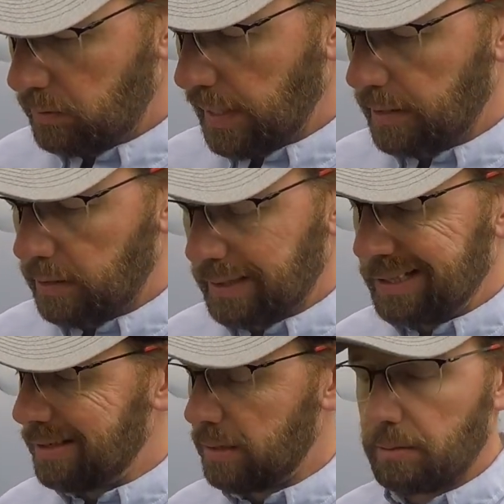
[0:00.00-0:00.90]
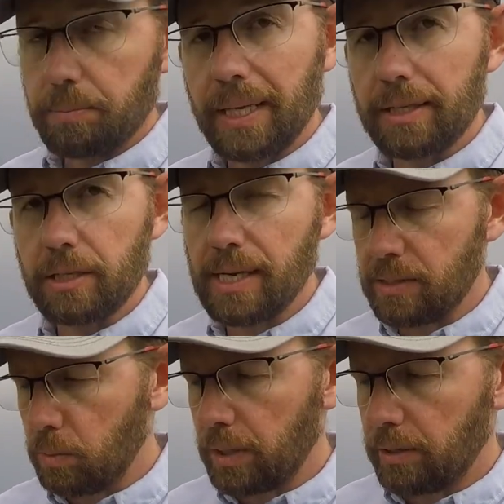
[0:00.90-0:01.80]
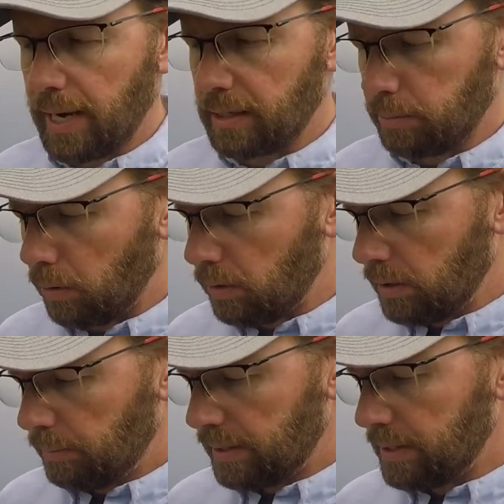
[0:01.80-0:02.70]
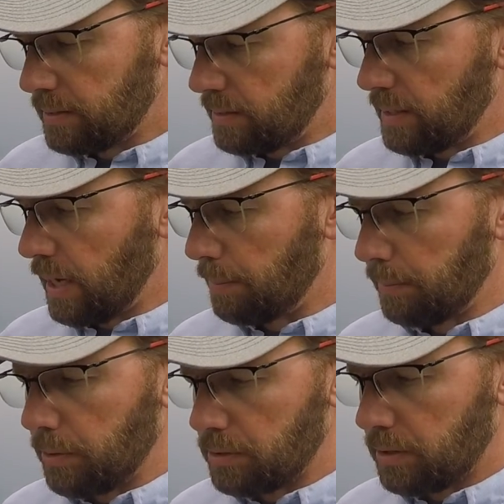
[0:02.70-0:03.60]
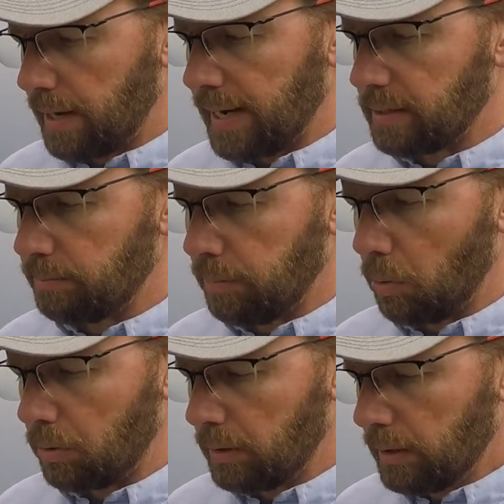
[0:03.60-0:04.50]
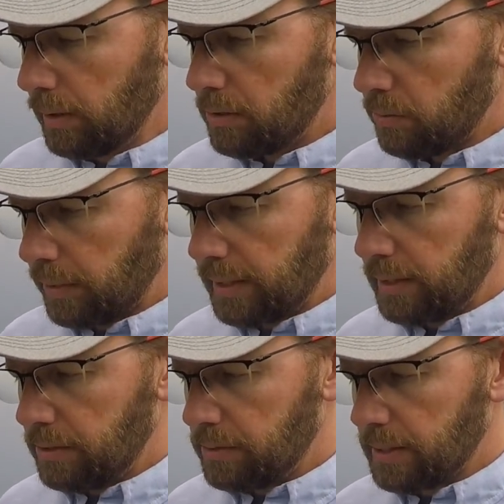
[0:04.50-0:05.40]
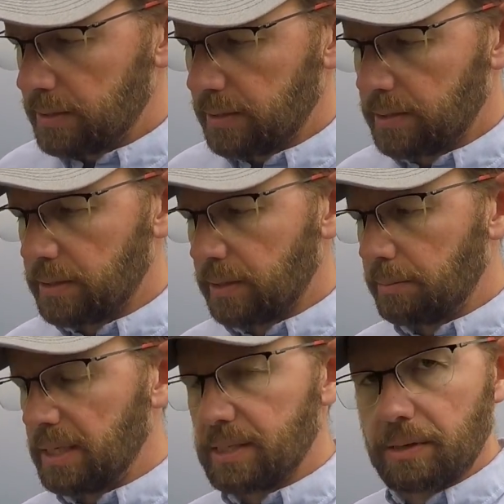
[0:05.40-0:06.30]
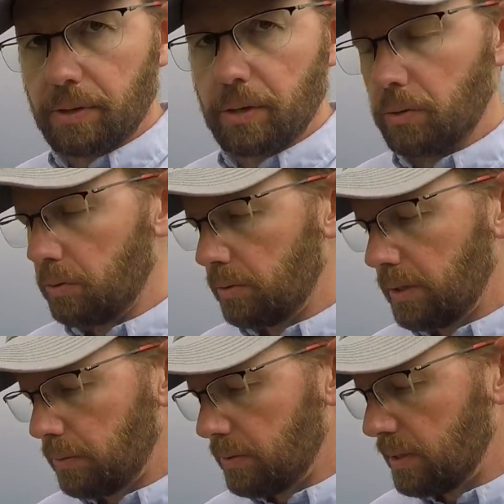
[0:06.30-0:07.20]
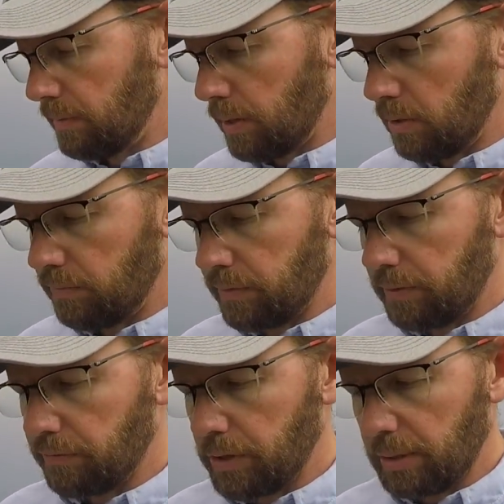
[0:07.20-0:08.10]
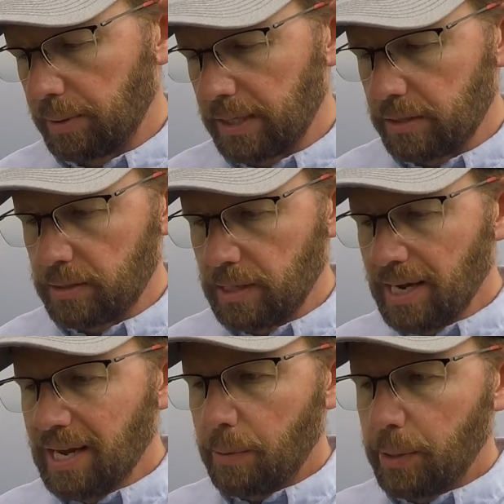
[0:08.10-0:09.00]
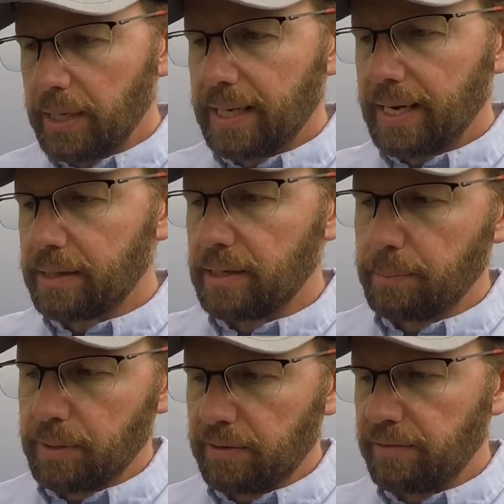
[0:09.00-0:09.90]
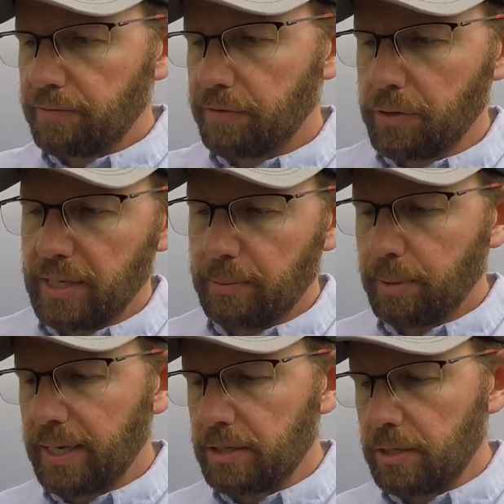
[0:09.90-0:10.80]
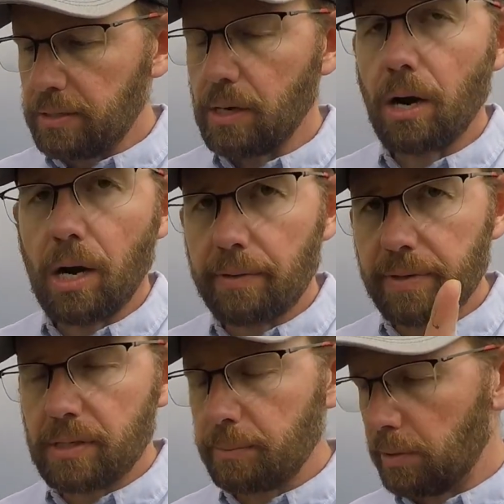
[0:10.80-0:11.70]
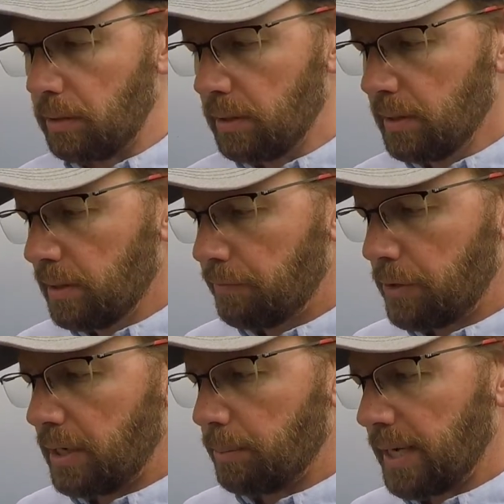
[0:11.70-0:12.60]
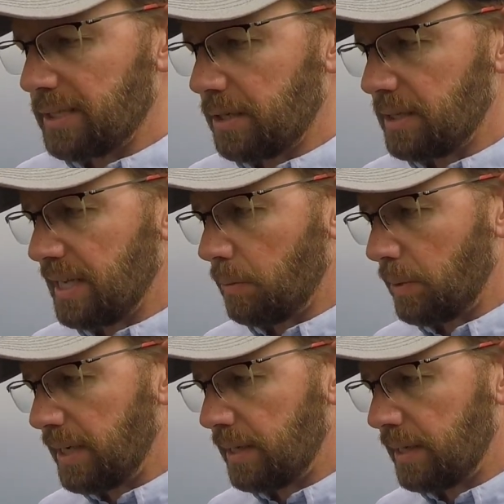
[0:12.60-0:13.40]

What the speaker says: Actually, this plant just has 1 cracked boll, but this is the uppermost cracked boll. So we're going to use this is going to be 0, node 0 for fruiting branches. We're going to count the number of fruiting branches, harvestable fruiting branches that we